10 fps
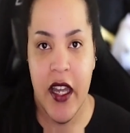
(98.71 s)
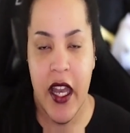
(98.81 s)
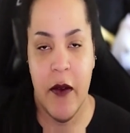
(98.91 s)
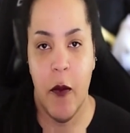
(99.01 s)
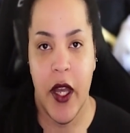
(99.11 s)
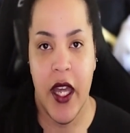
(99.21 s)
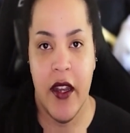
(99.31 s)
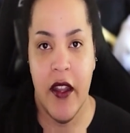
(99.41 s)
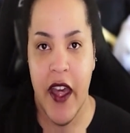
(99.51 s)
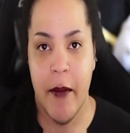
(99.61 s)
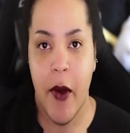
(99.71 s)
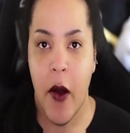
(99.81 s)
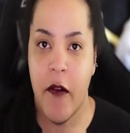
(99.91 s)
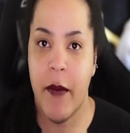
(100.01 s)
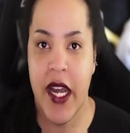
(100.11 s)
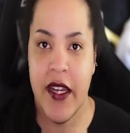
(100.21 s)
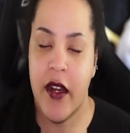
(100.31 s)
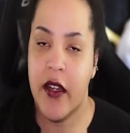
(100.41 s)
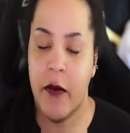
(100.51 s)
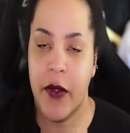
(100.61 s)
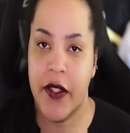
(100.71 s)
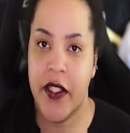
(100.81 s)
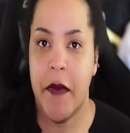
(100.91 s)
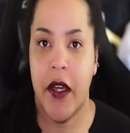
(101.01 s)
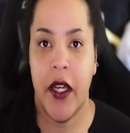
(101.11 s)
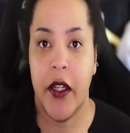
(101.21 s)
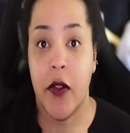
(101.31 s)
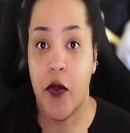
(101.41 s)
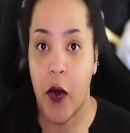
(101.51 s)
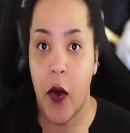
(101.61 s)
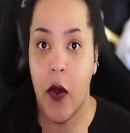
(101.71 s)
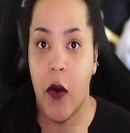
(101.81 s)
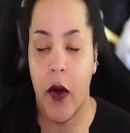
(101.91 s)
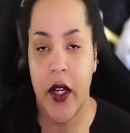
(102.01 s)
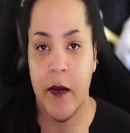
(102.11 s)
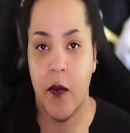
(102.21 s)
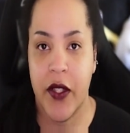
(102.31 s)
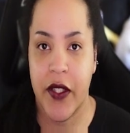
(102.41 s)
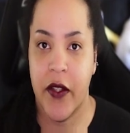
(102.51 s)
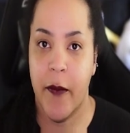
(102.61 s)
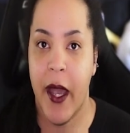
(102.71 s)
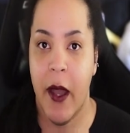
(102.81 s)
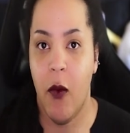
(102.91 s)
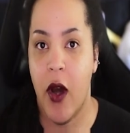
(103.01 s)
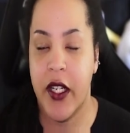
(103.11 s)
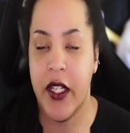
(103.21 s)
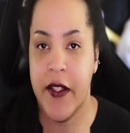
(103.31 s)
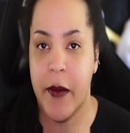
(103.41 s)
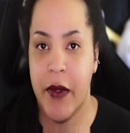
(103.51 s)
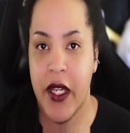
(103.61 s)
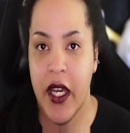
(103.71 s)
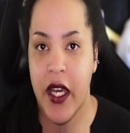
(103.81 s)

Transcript: And when that part of my identity wasn't something I could control, or it wasn't the way I wanted it to be,